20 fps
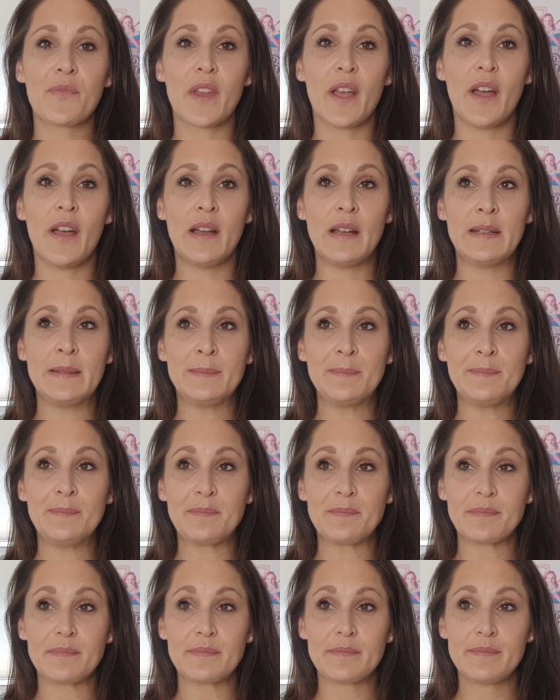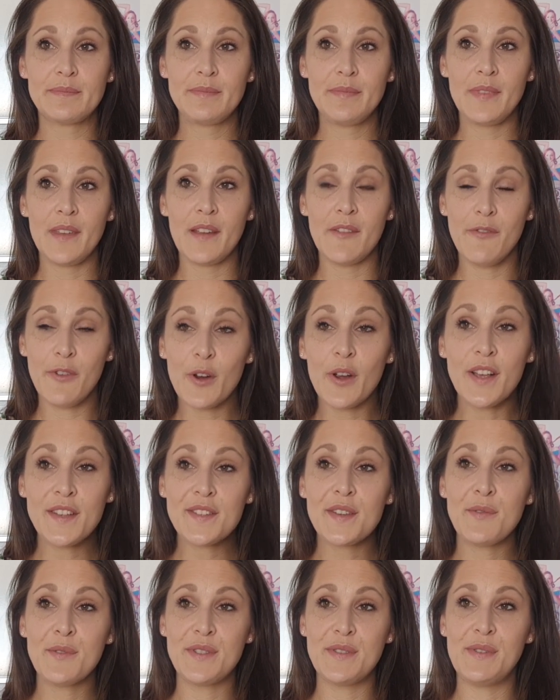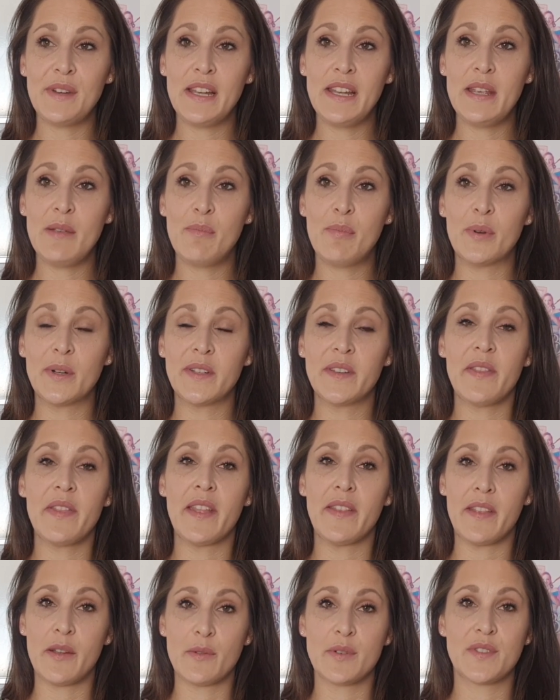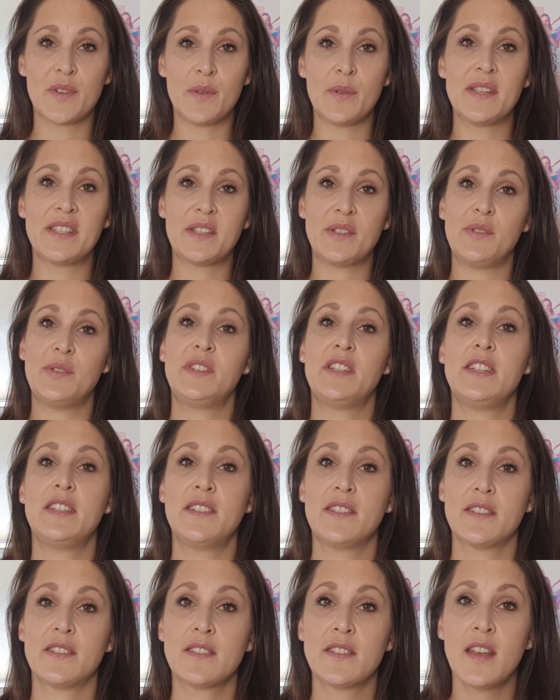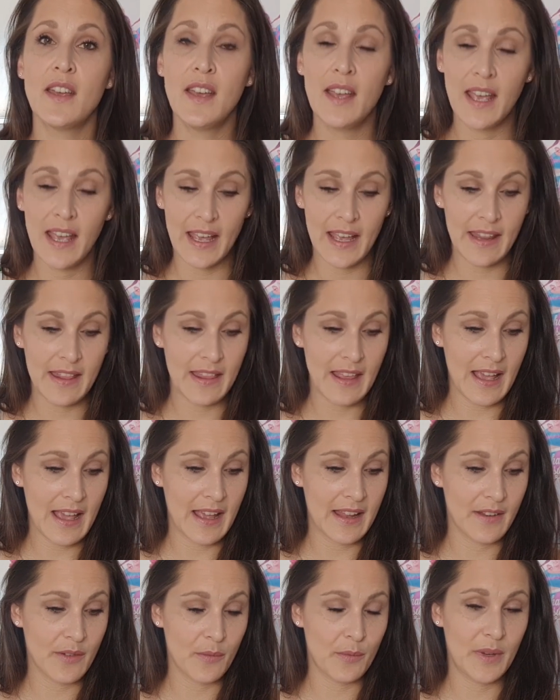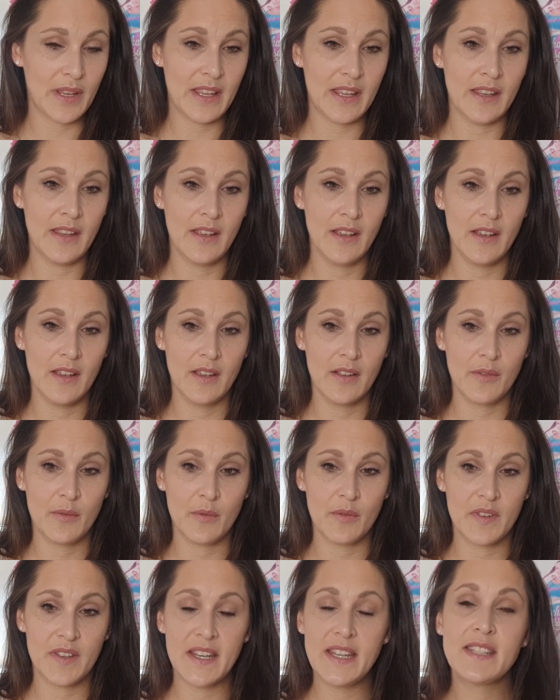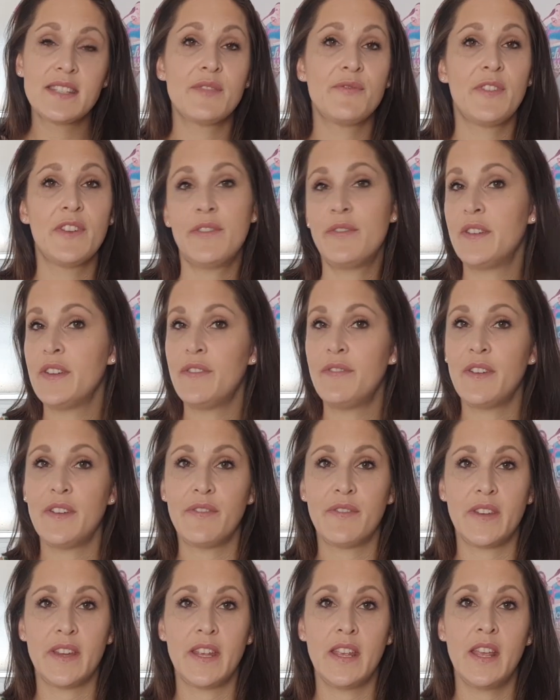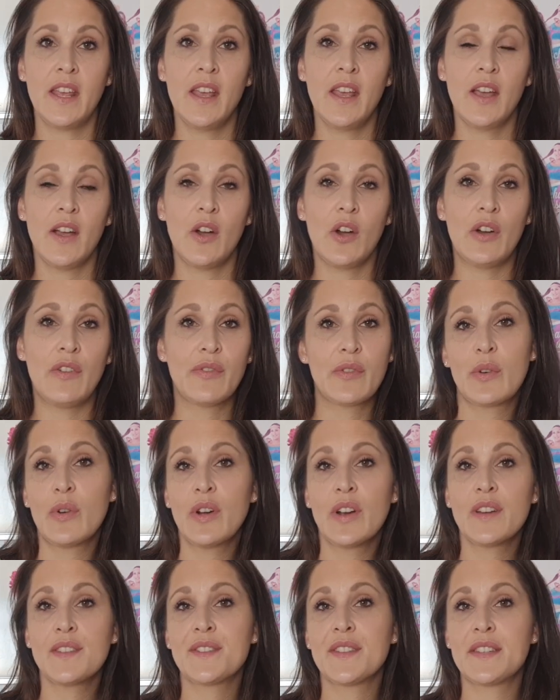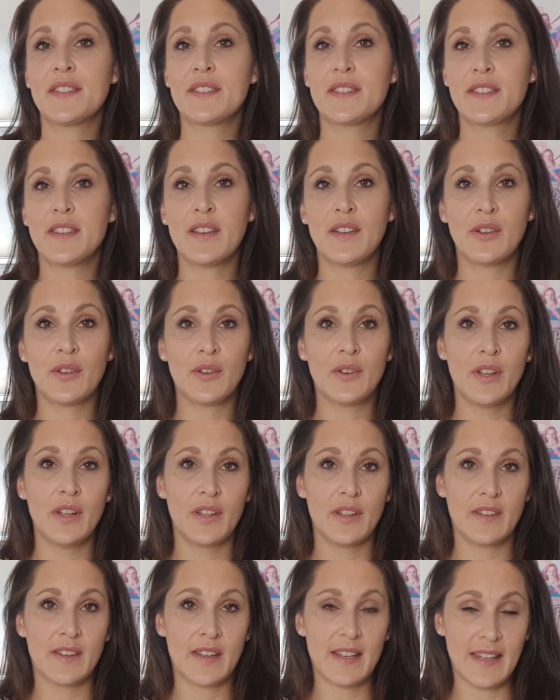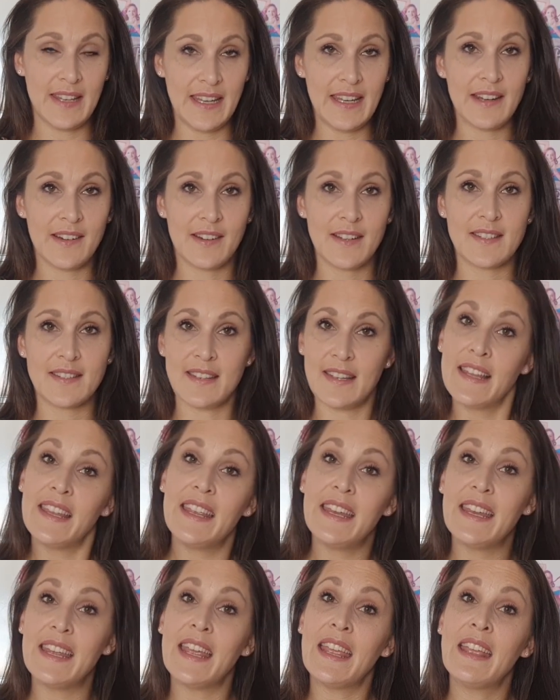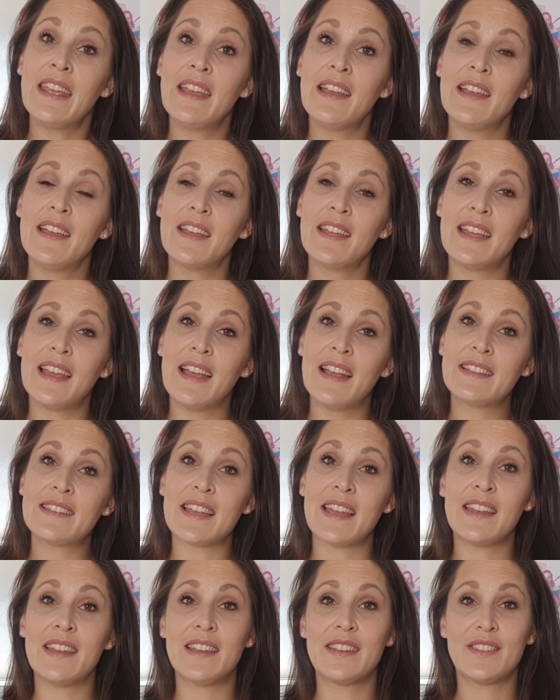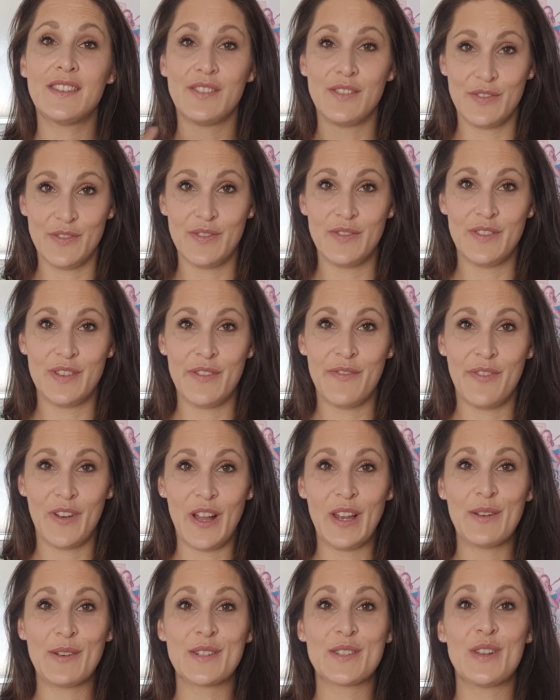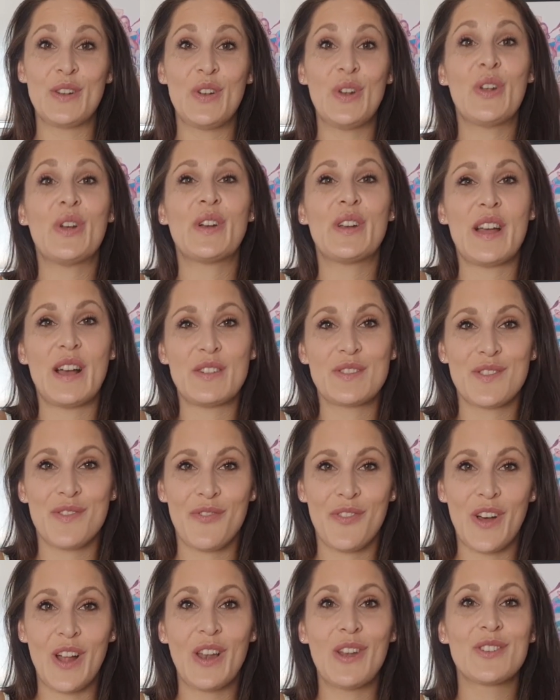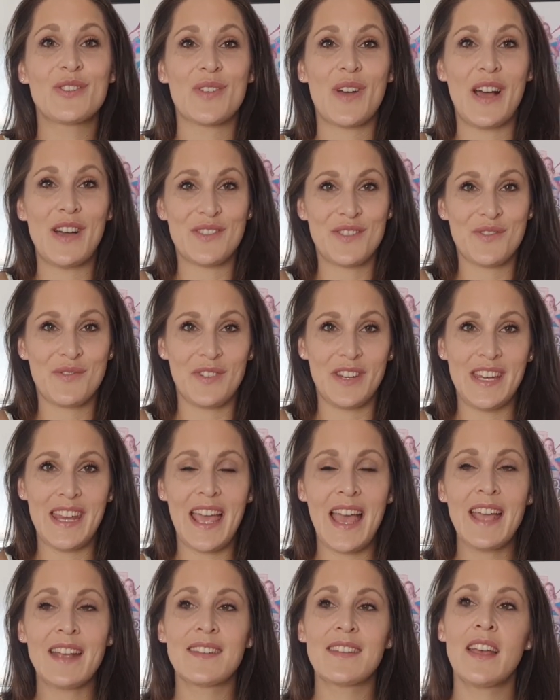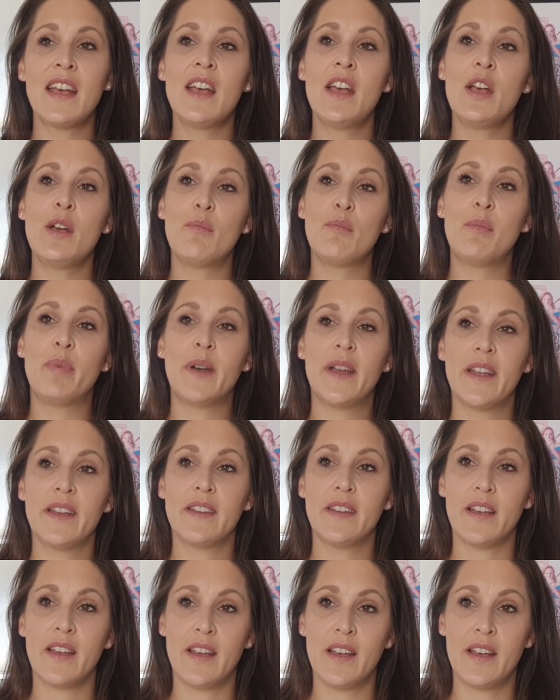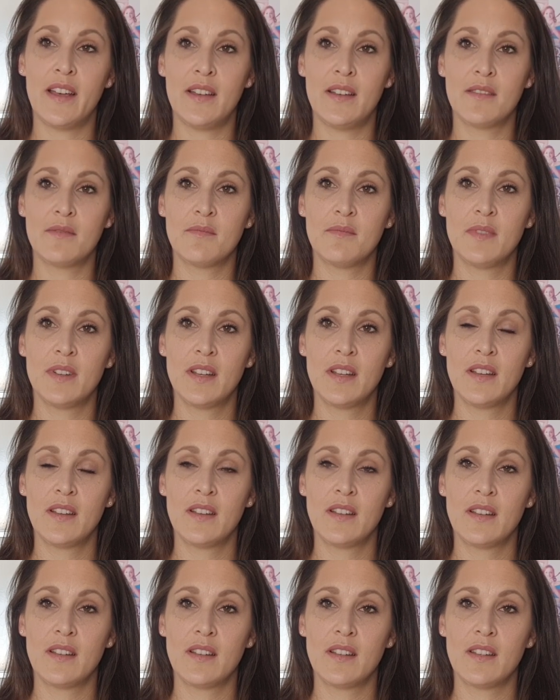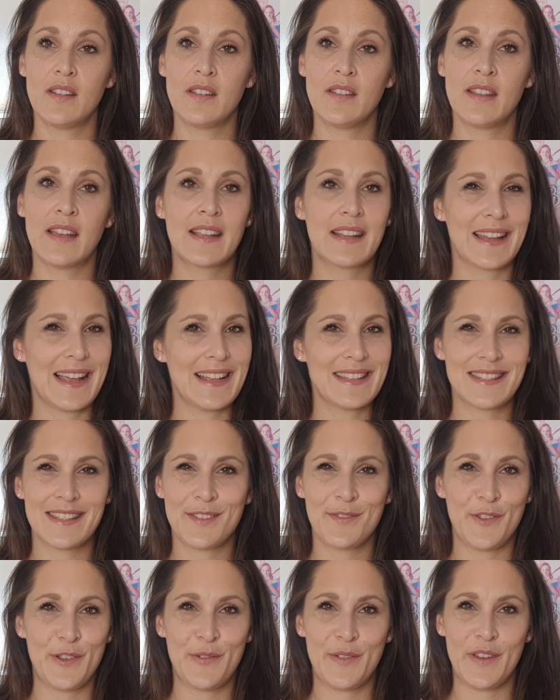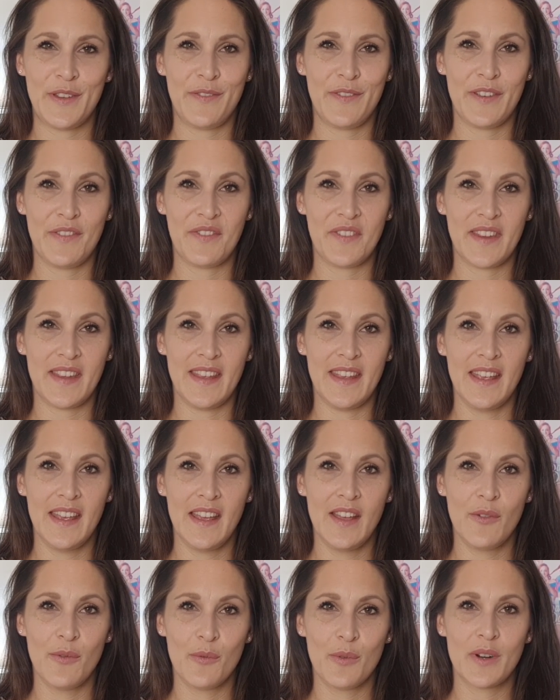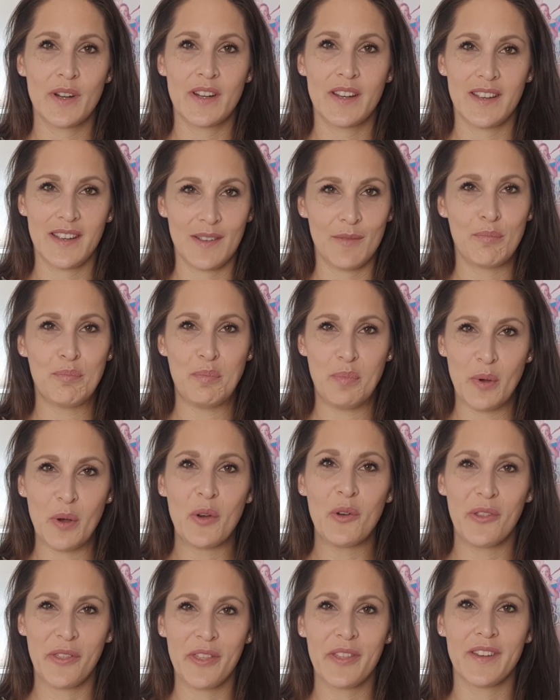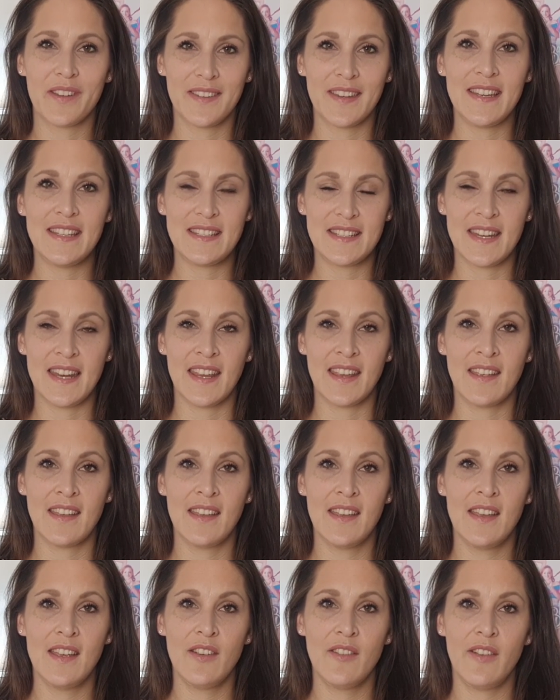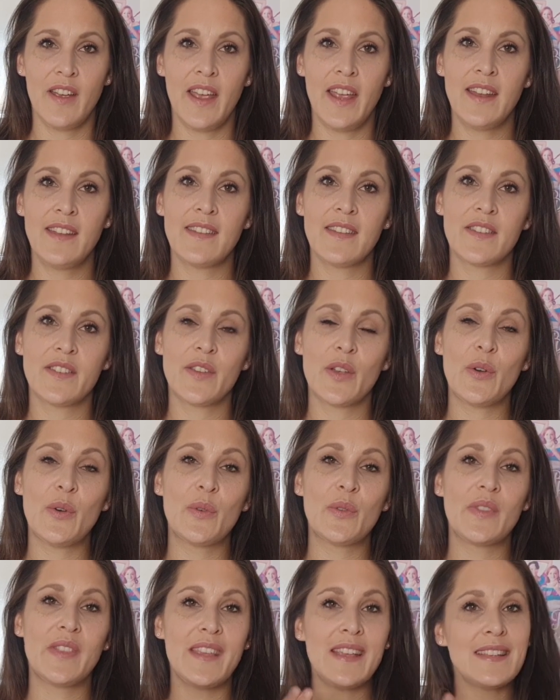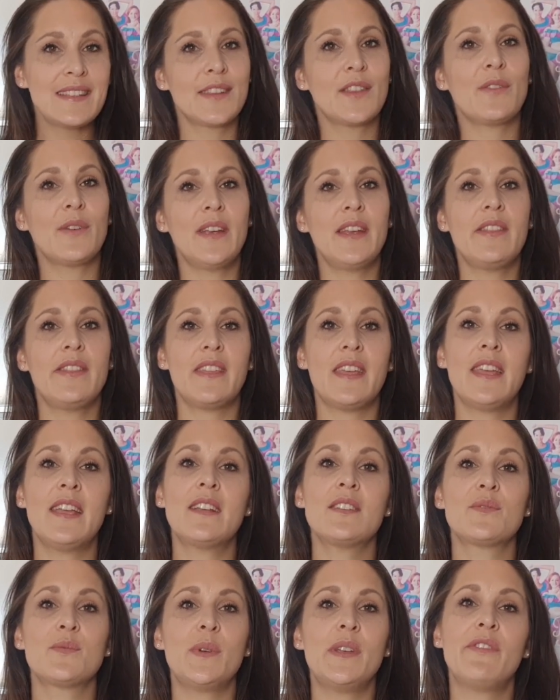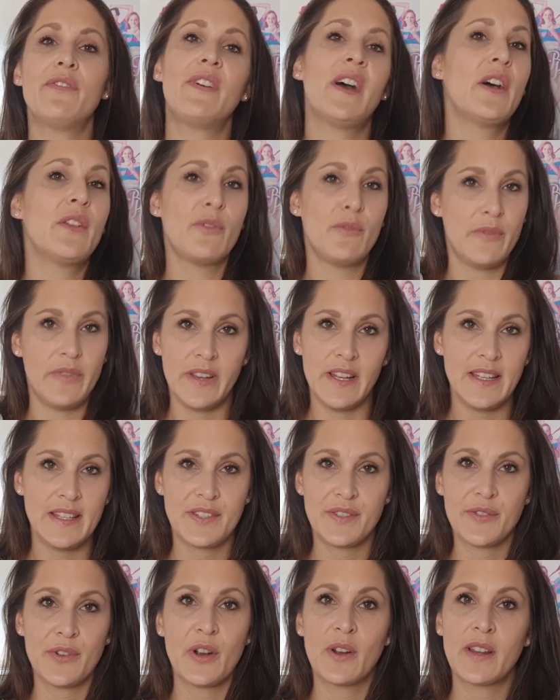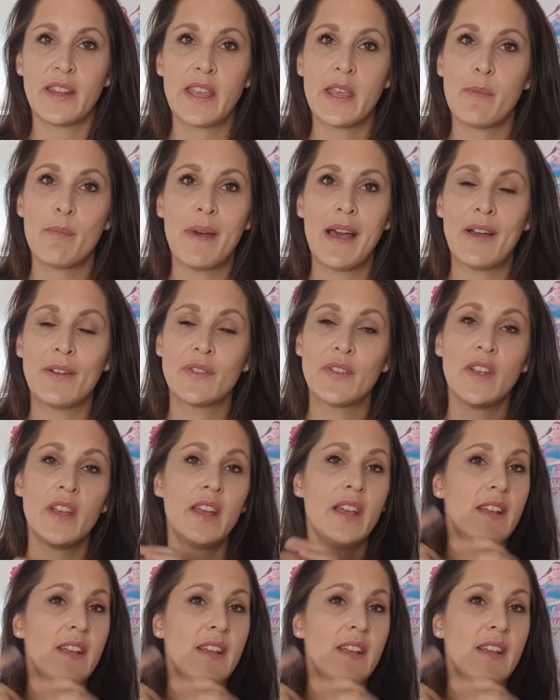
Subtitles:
for us, it was really important that there was always two teachers and that we teach 50-50. Of course, it's still the leader is leading, yes, and the followers learn how to follow, so how to react, but the class is 50-50. We're both teaching. Right? So these three things we felt really strongly about.